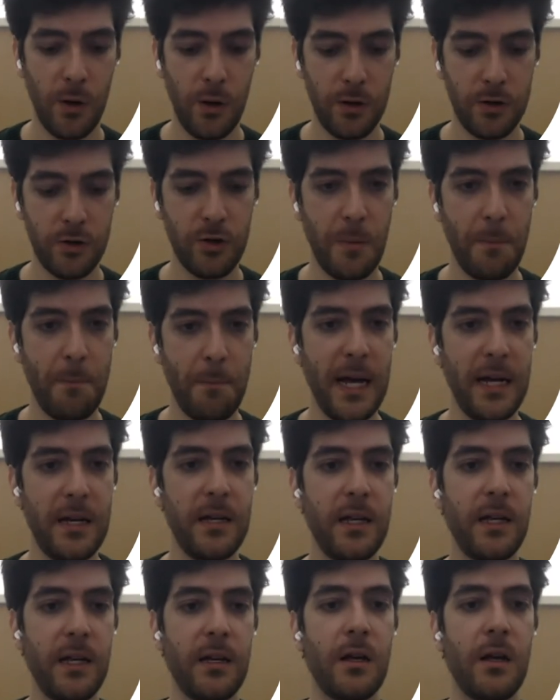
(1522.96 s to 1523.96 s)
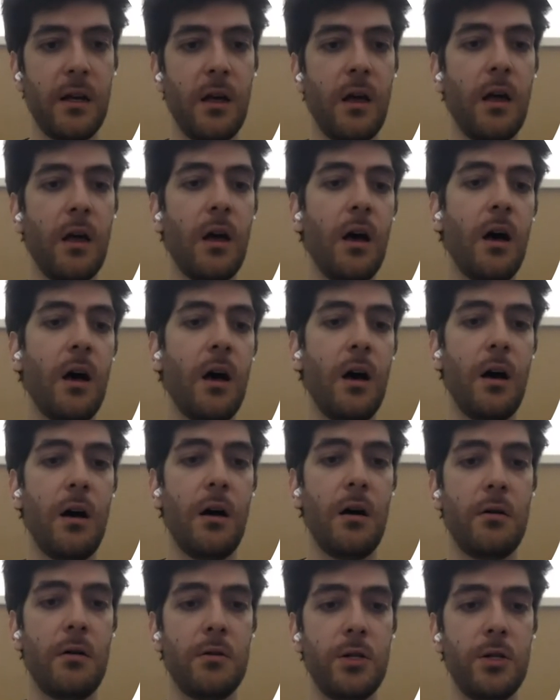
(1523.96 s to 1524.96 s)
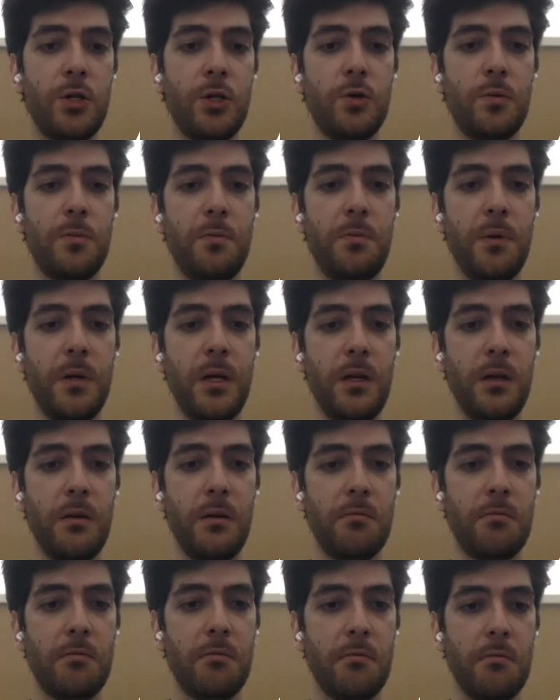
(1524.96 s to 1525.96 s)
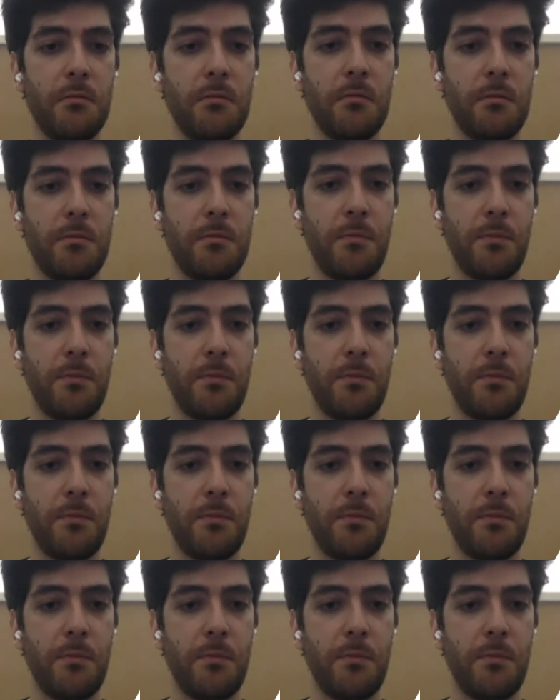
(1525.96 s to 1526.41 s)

but we also appending, it should be